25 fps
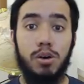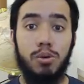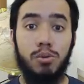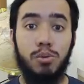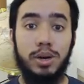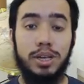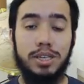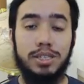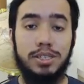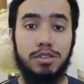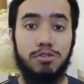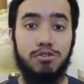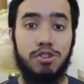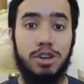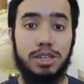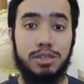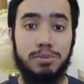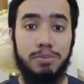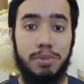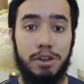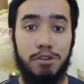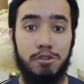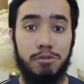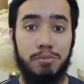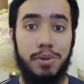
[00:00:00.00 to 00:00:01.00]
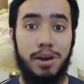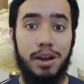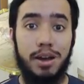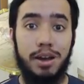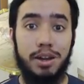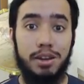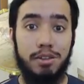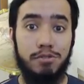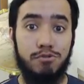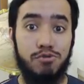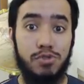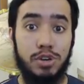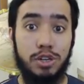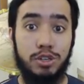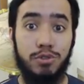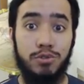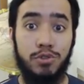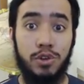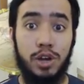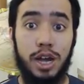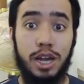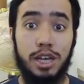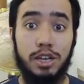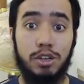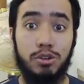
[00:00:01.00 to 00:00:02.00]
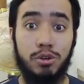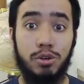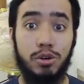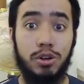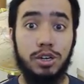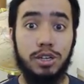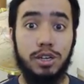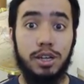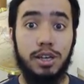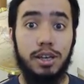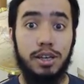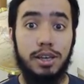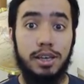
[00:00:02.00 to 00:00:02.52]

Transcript: what is the transparent part in the front of your eye called?